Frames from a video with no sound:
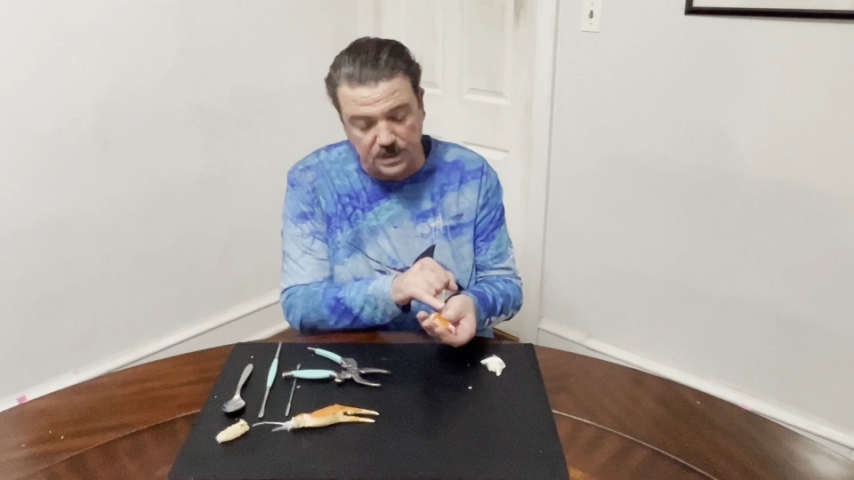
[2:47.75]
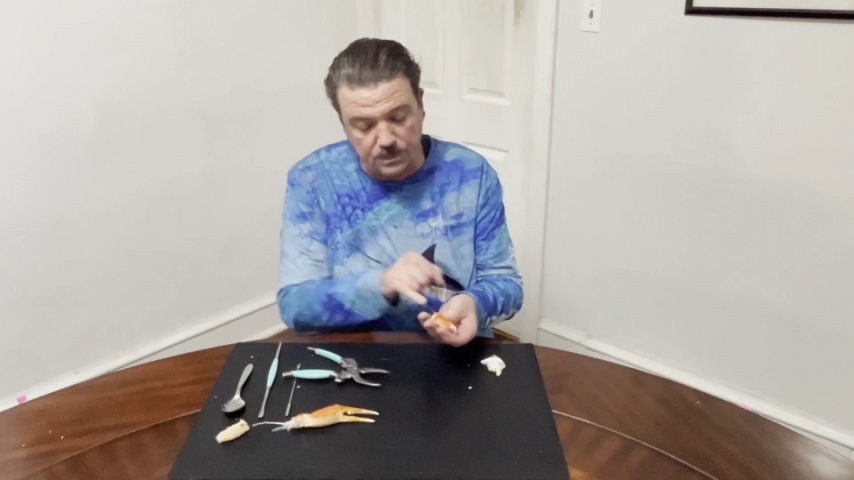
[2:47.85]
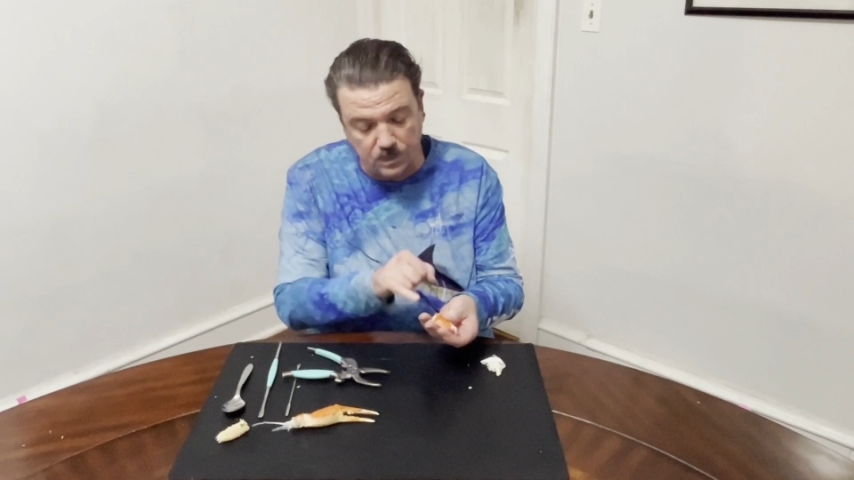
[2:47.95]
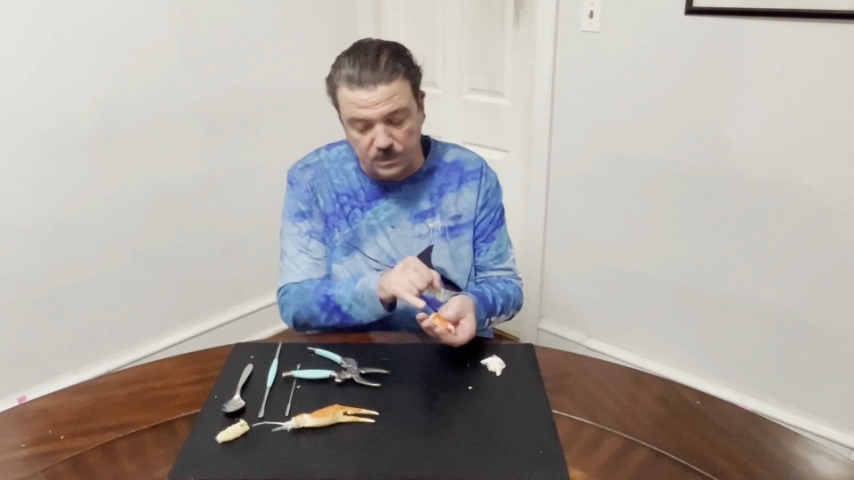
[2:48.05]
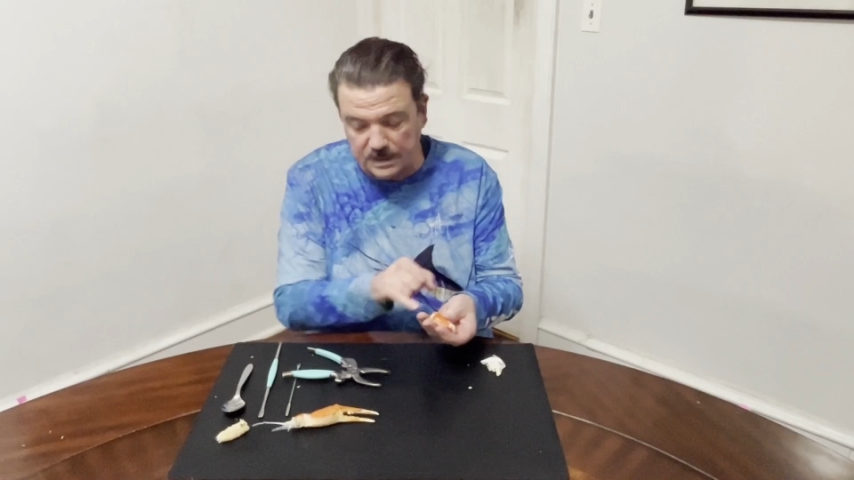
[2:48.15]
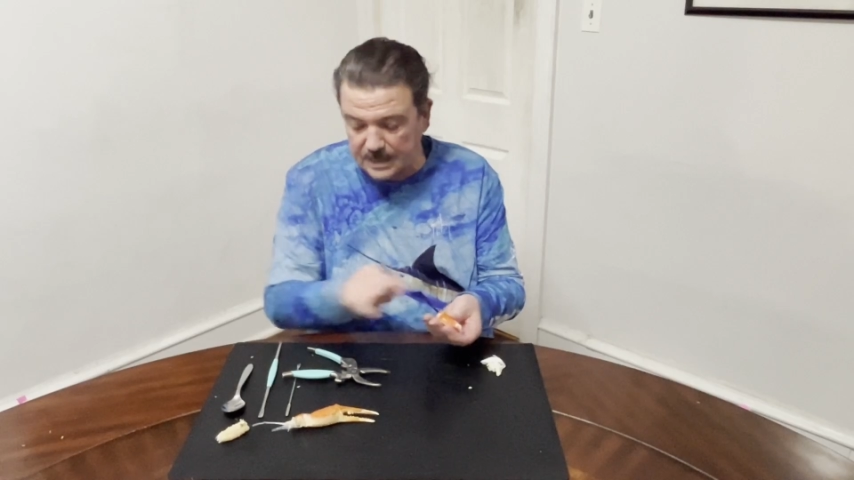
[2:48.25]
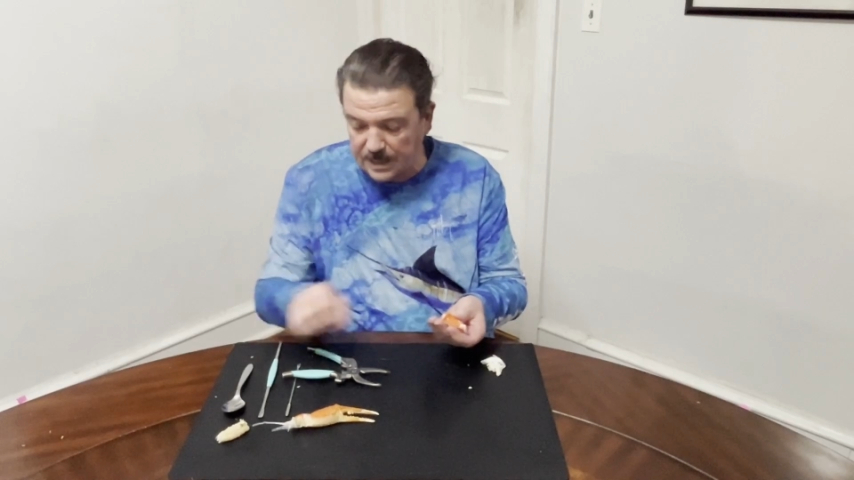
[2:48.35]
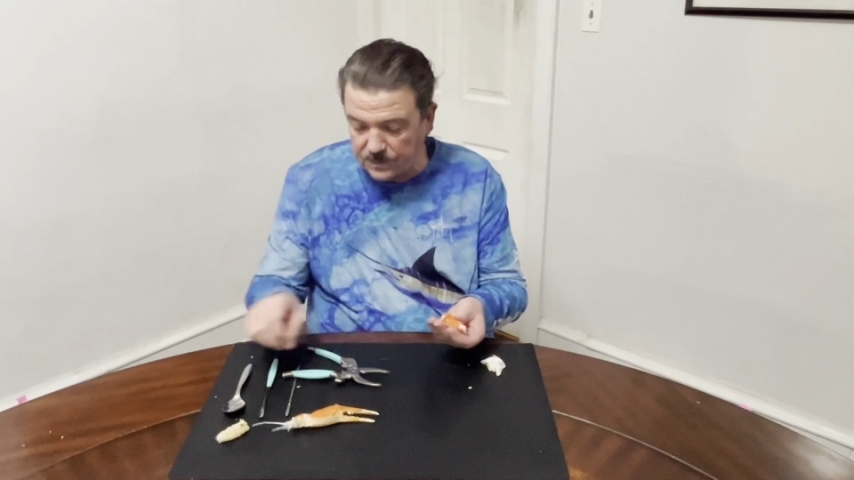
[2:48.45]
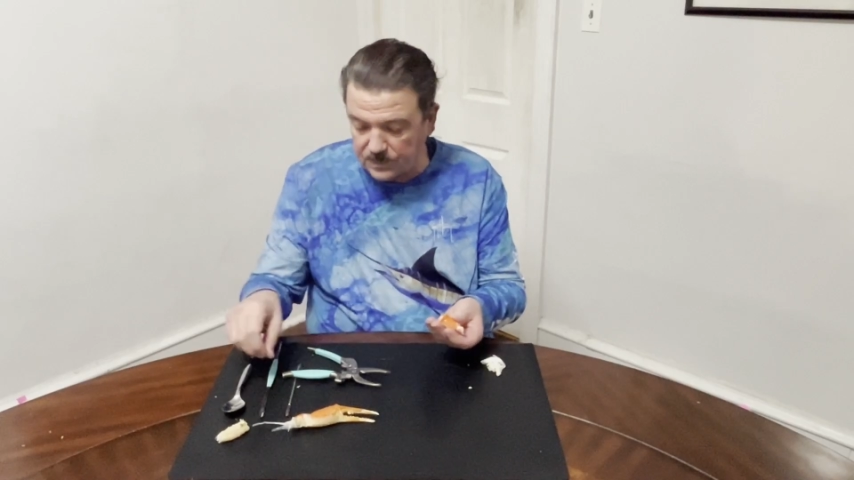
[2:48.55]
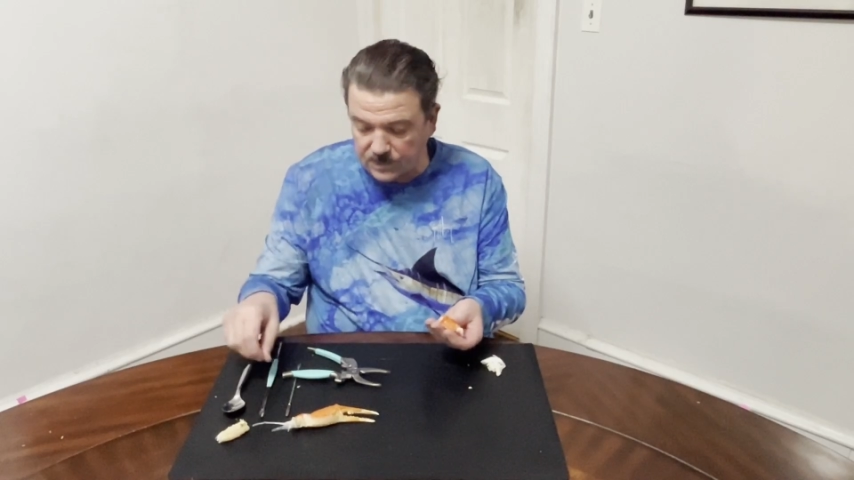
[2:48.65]
it pulled it
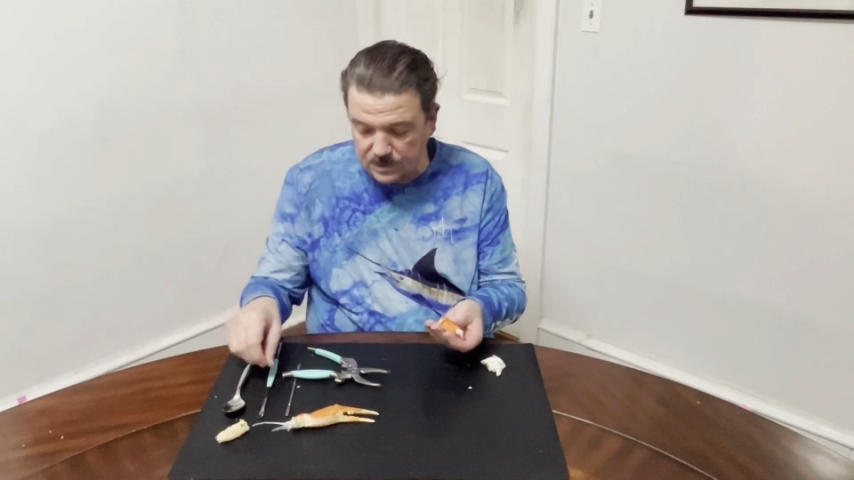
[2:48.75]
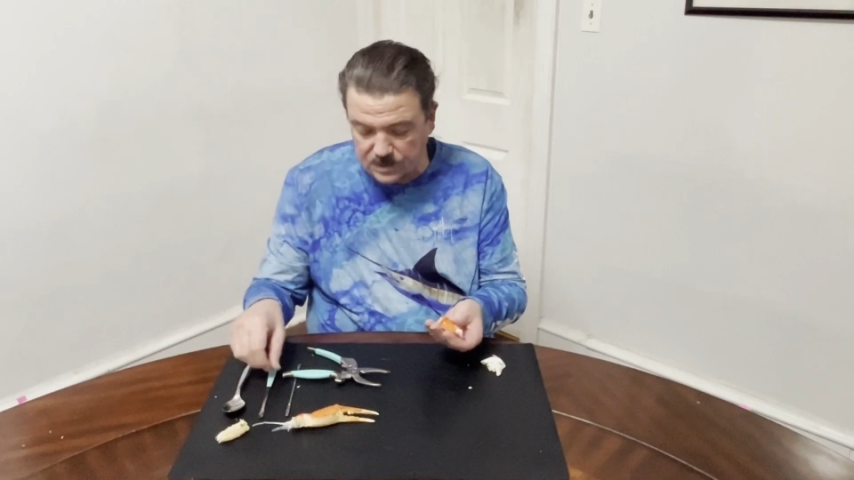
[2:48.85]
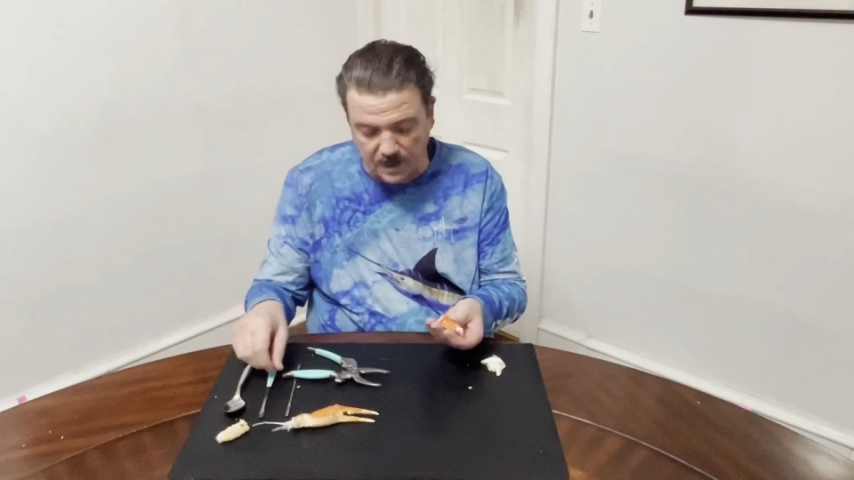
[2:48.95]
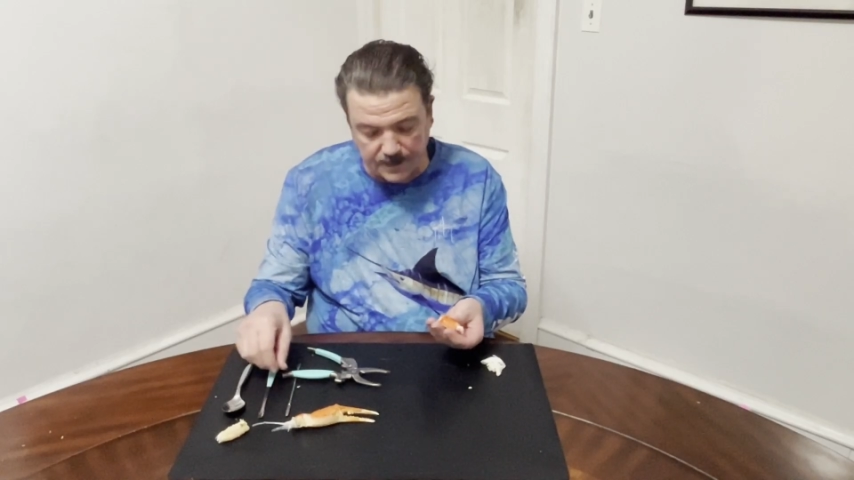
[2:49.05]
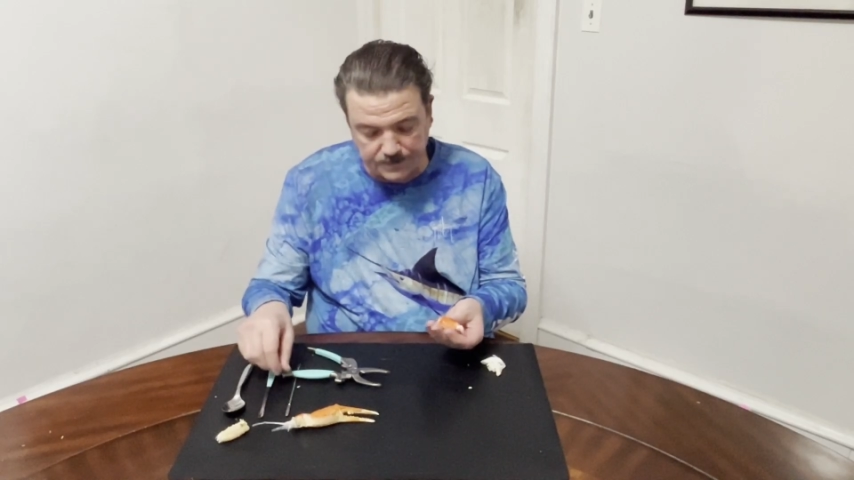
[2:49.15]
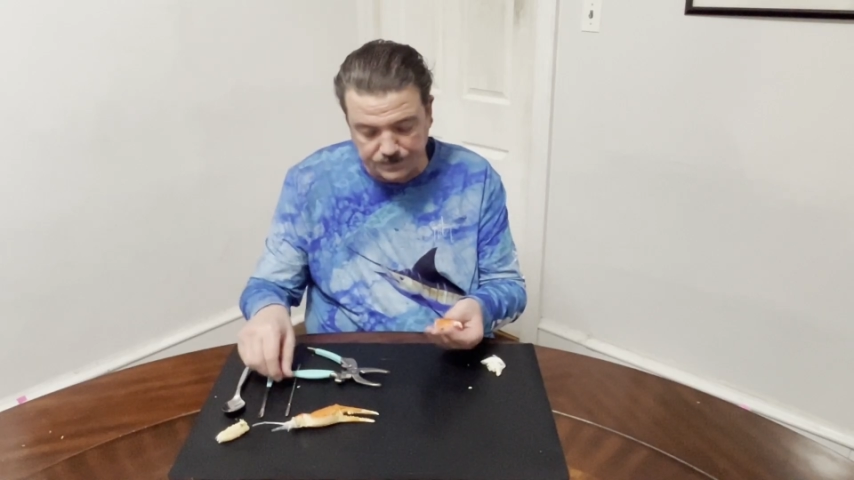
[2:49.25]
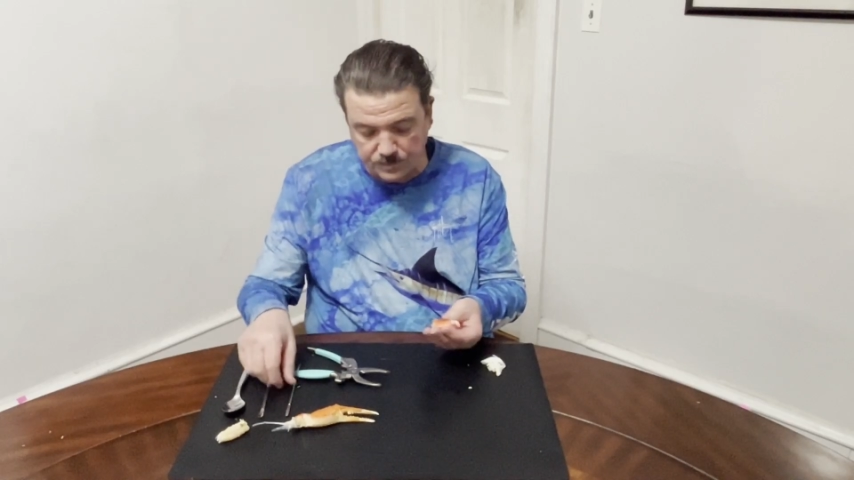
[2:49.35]
down through this side.